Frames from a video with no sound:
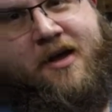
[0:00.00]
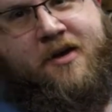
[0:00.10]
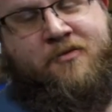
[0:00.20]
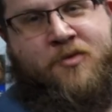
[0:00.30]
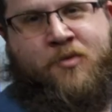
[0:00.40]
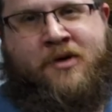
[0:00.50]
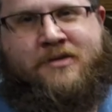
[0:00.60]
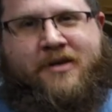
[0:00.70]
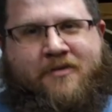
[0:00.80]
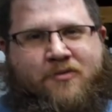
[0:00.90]
every
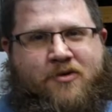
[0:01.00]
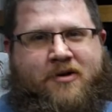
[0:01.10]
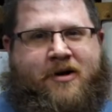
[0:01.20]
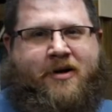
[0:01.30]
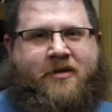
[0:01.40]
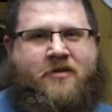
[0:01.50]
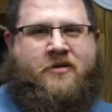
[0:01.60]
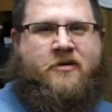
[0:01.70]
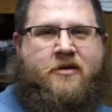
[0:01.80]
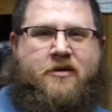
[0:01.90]
Wednesday at 4 o'clock, I
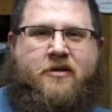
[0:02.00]
think.